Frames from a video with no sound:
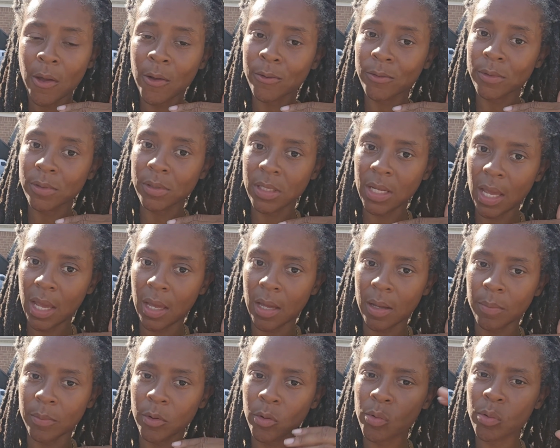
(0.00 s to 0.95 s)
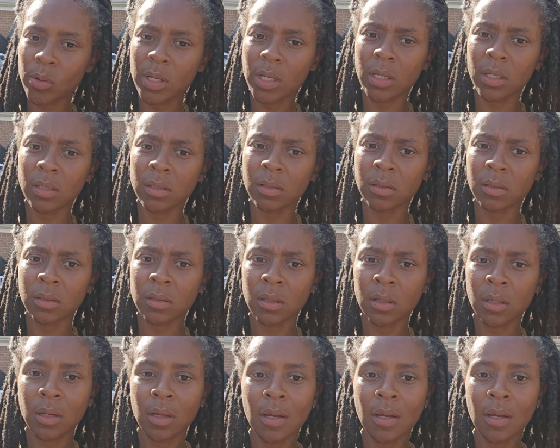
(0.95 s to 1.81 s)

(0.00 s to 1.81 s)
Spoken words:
who this?